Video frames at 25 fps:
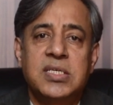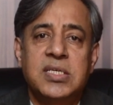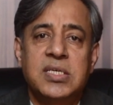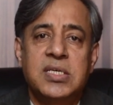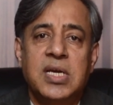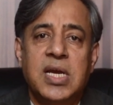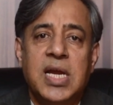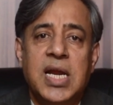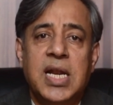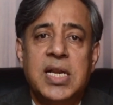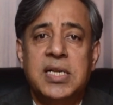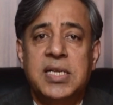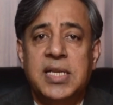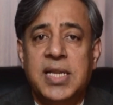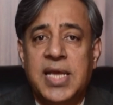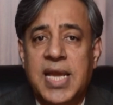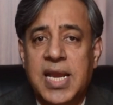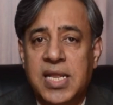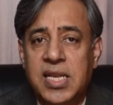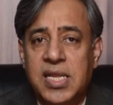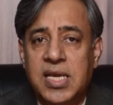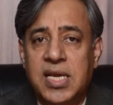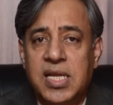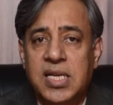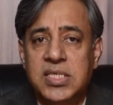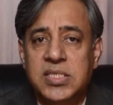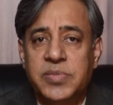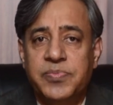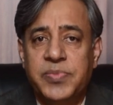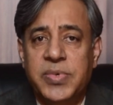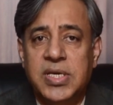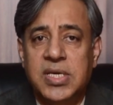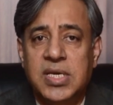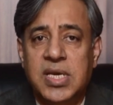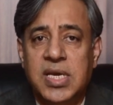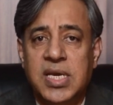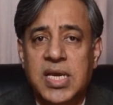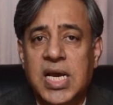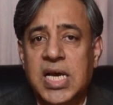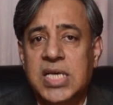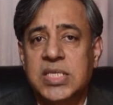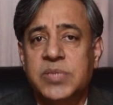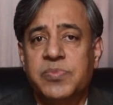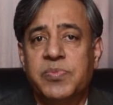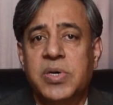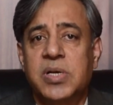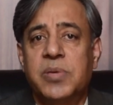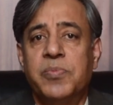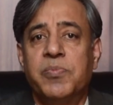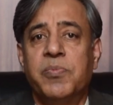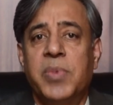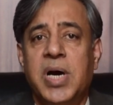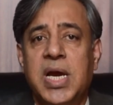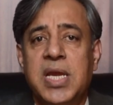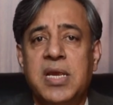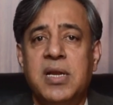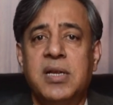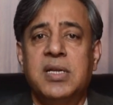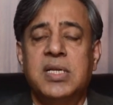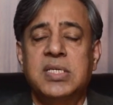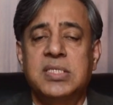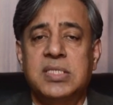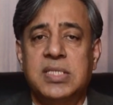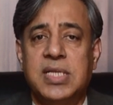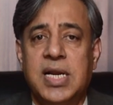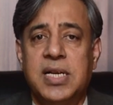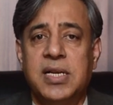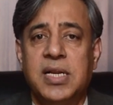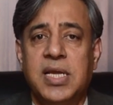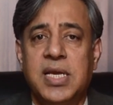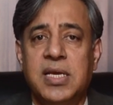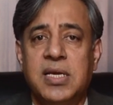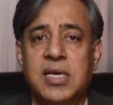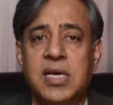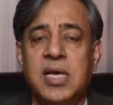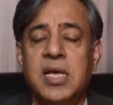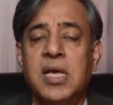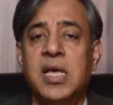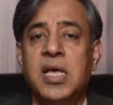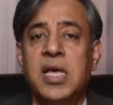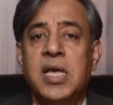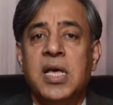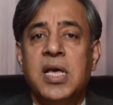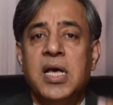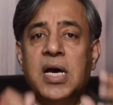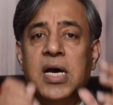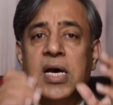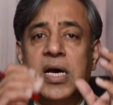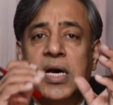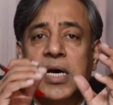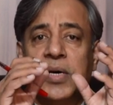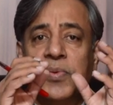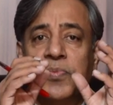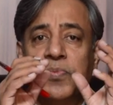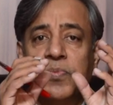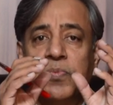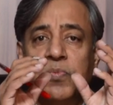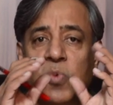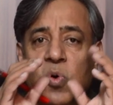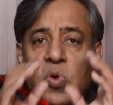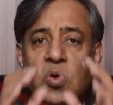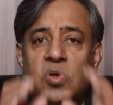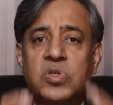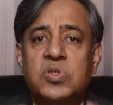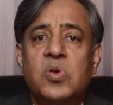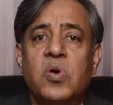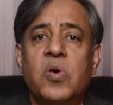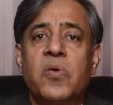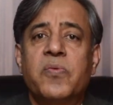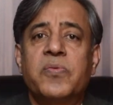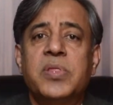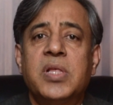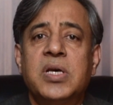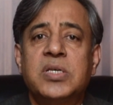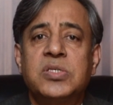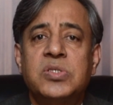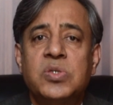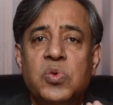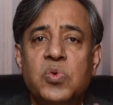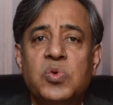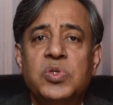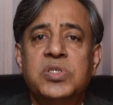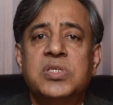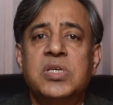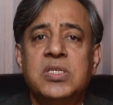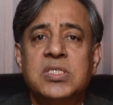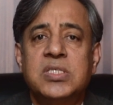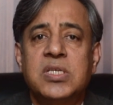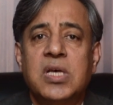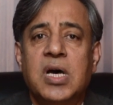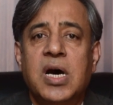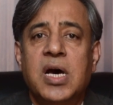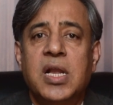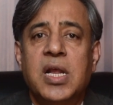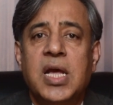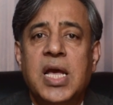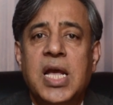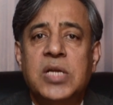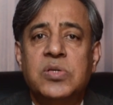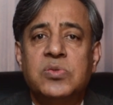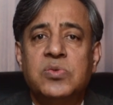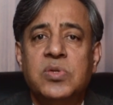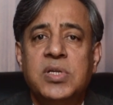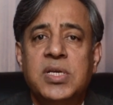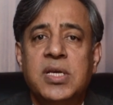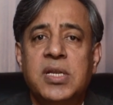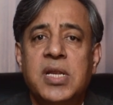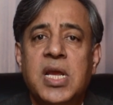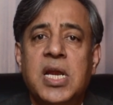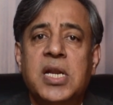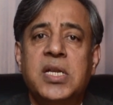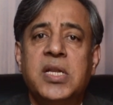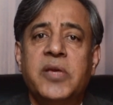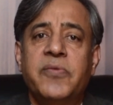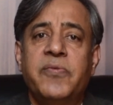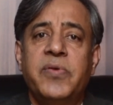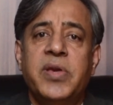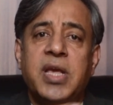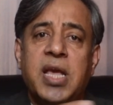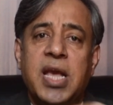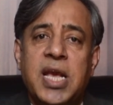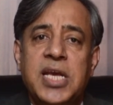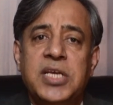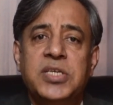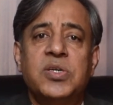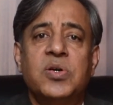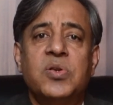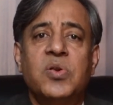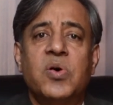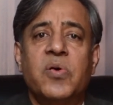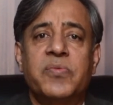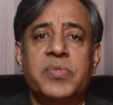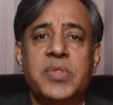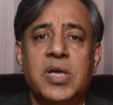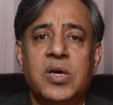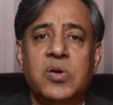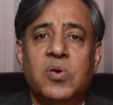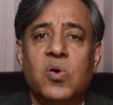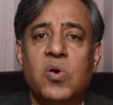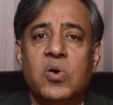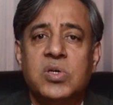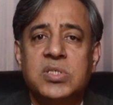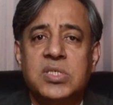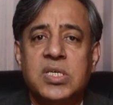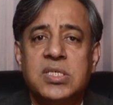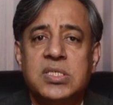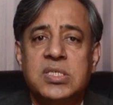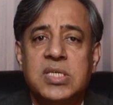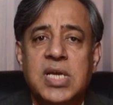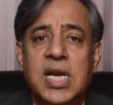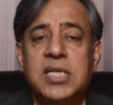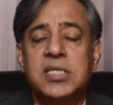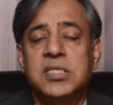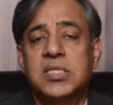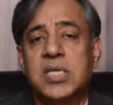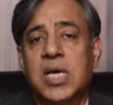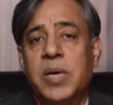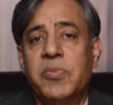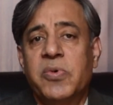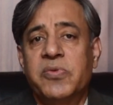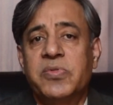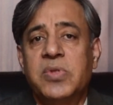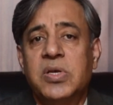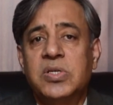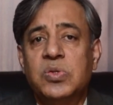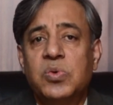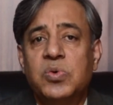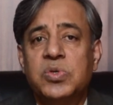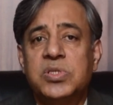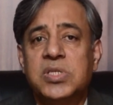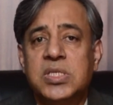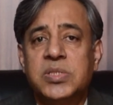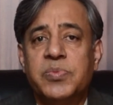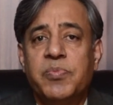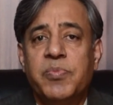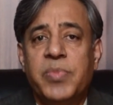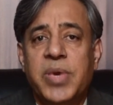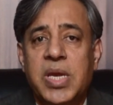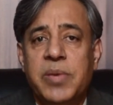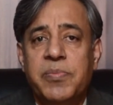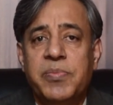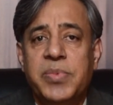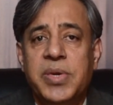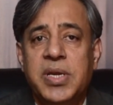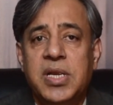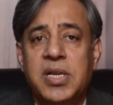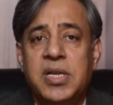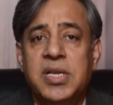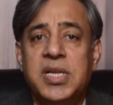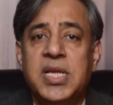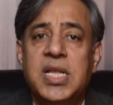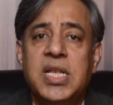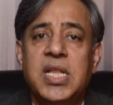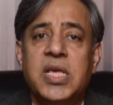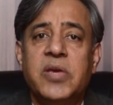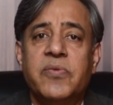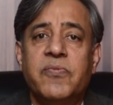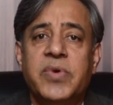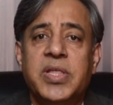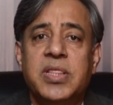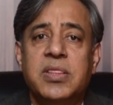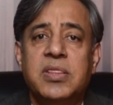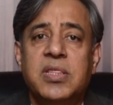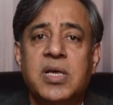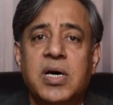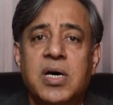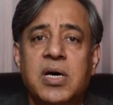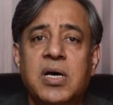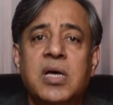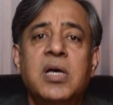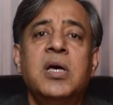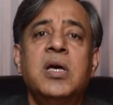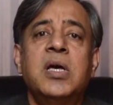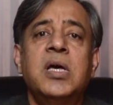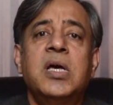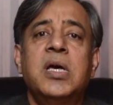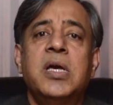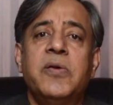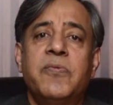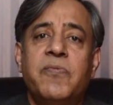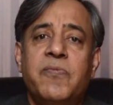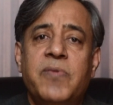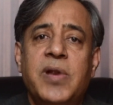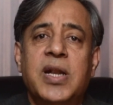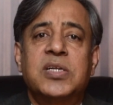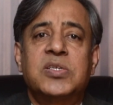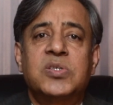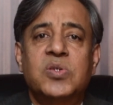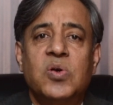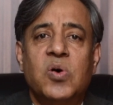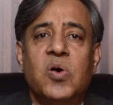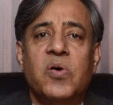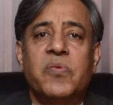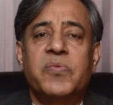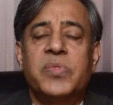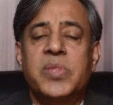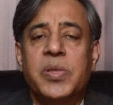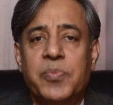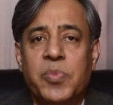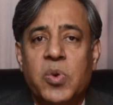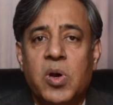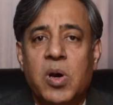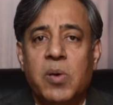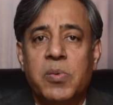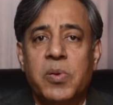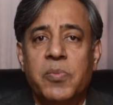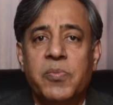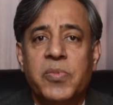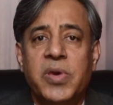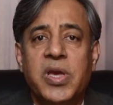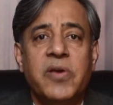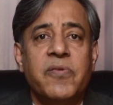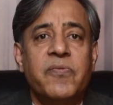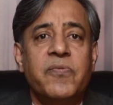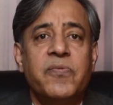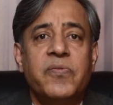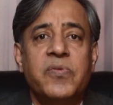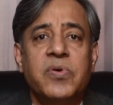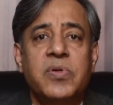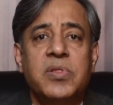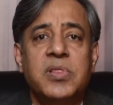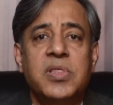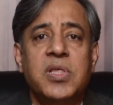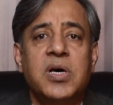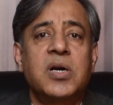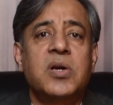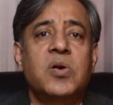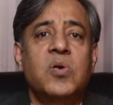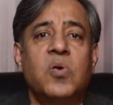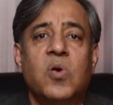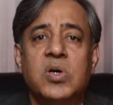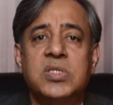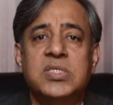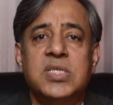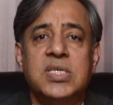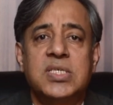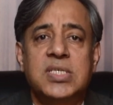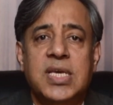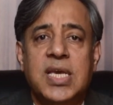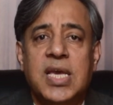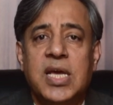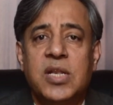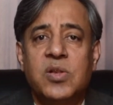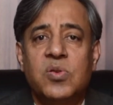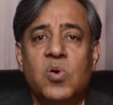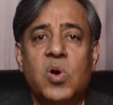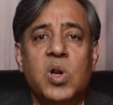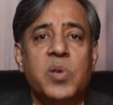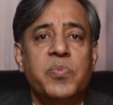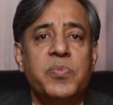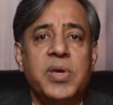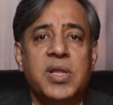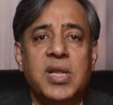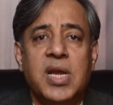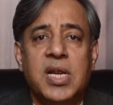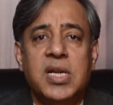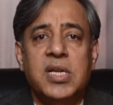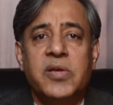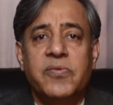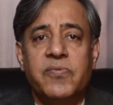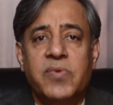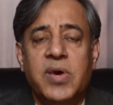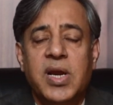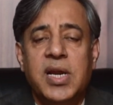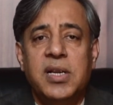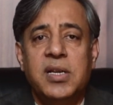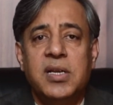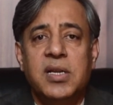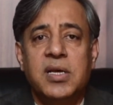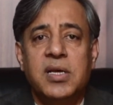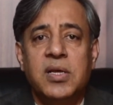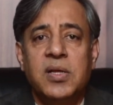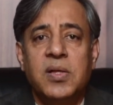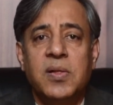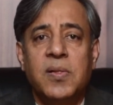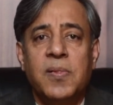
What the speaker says: And technically speaking, as per my understanding, most of the solutions are actually rectification of the causes, and some of the solutions may be dealing with the effects of the problem if the causes cannot be rectified.